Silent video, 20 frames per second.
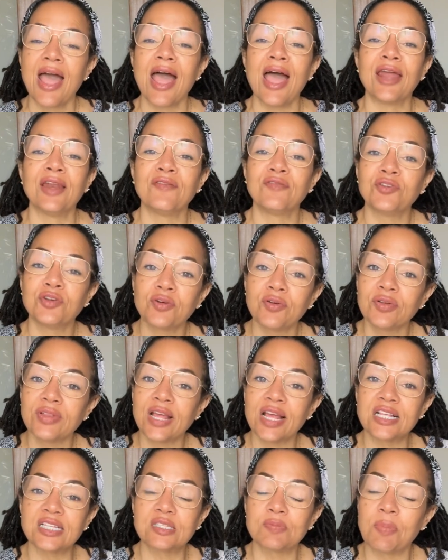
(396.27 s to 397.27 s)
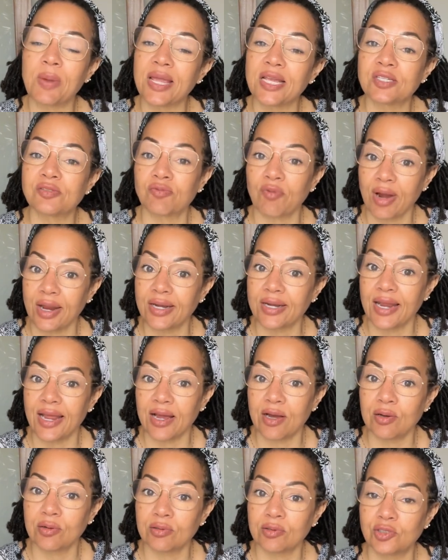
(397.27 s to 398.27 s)
And if you're in that space right
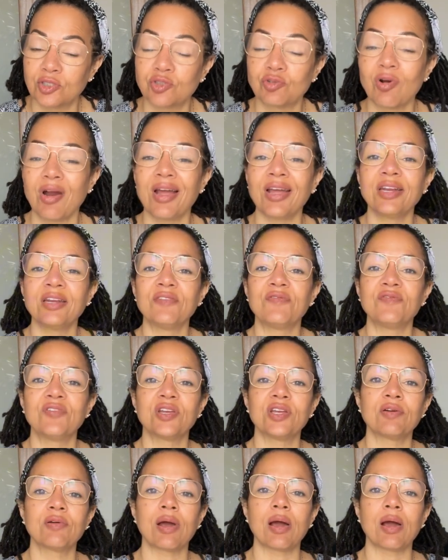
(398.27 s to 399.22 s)
now, trying to figure